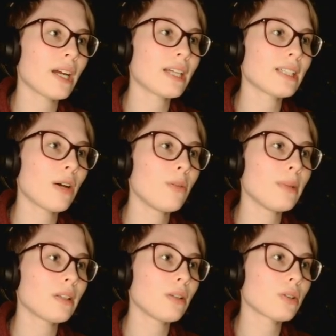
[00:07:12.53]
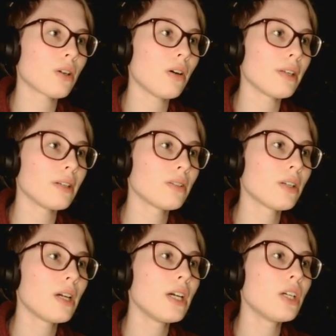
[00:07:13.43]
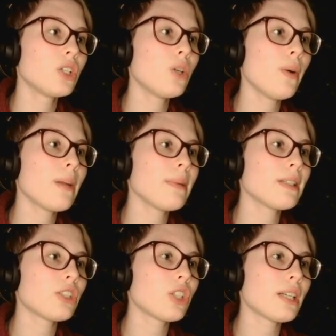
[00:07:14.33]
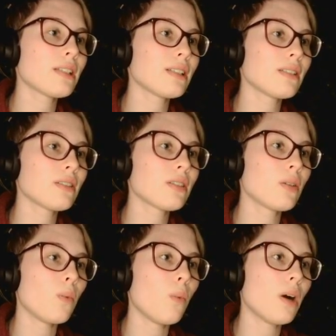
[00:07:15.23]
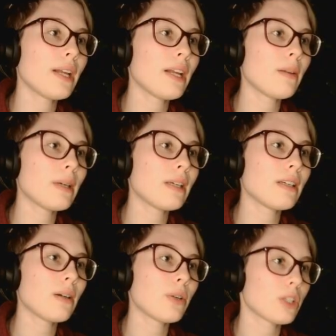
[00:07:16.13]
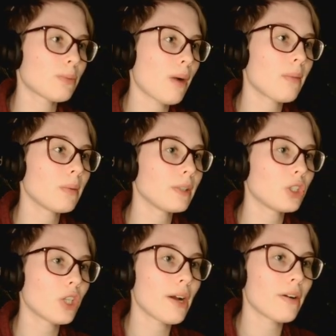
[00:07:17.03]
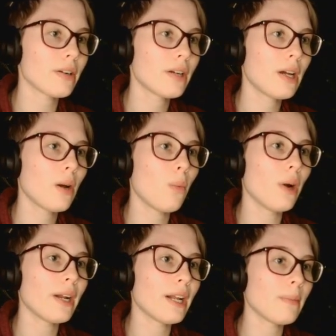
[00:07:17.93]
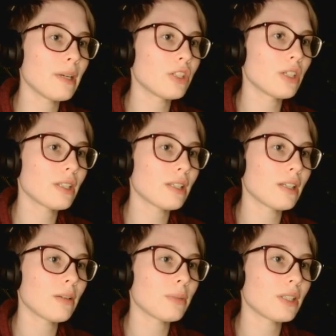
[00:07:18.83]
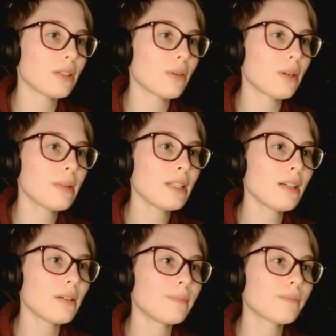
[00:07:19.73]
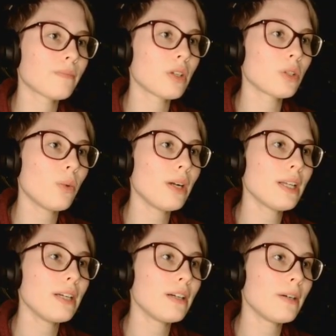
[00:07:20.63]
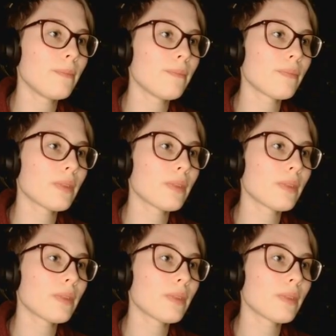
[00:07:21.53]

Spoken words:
I guess that would be the close call then. 2 enemies adjacent, 1 enemy here, which is probably shared, 1 enemy adjacent here, but 0 enemies here. There's 1 here,